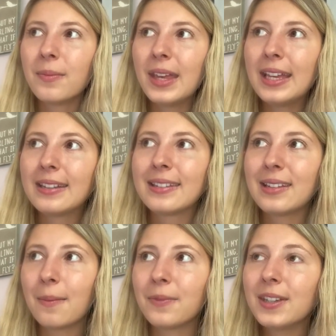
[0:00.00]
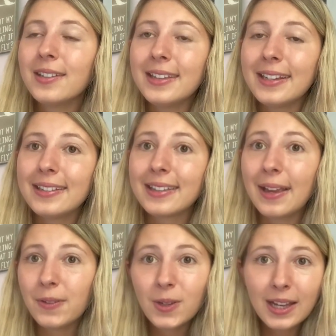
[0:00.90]
in STEM fields is
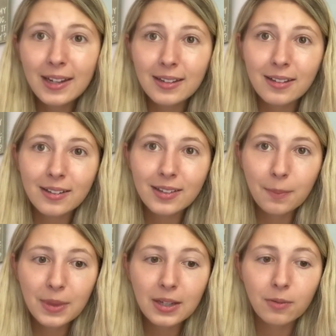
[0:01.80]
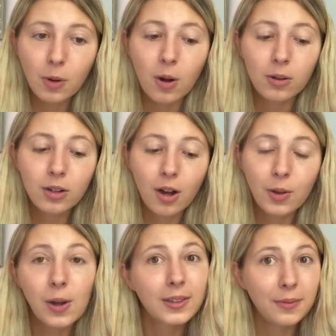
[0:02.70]
if you get something wrong
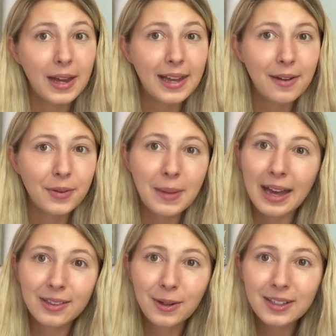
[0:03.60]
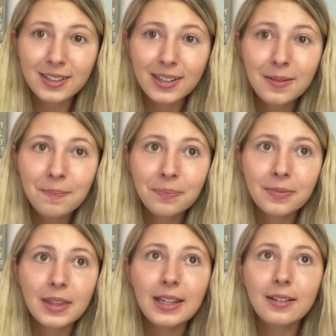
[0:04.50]
along the way of a math question,
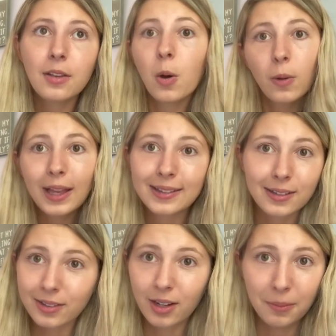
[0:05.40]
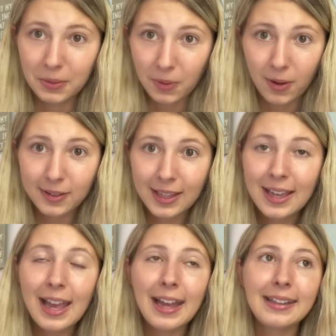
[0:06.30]
then the whole answer is going to be wrong.
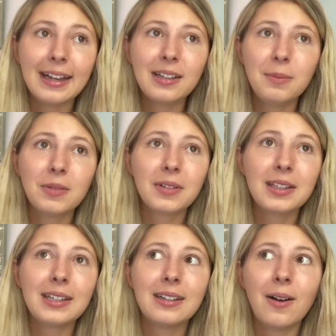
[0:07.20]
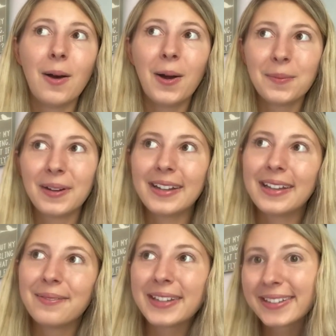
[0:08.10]
And that can be really
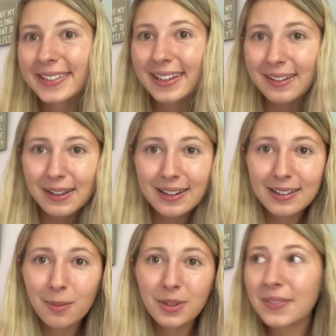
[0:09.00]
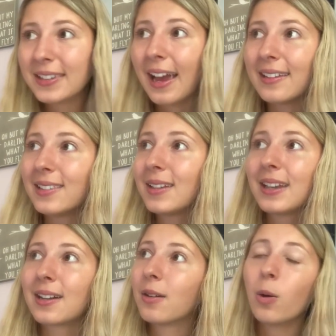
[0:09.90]
heartbreaking because like in terms of a test, you can
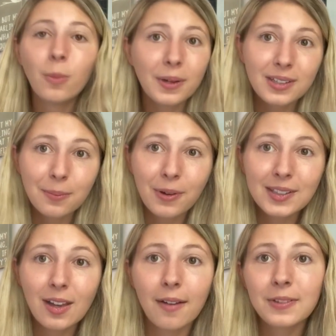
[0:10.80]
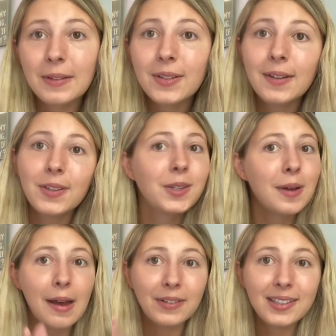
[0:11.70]
get a whole bunch of points off even if you do
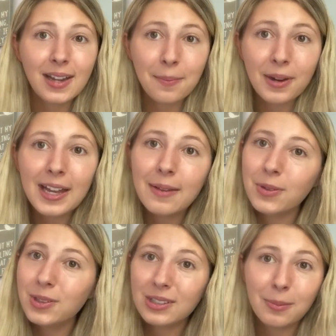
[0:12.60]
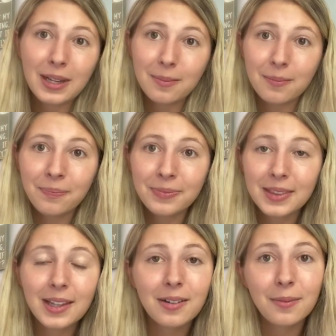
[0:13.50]
every step right if you just made a little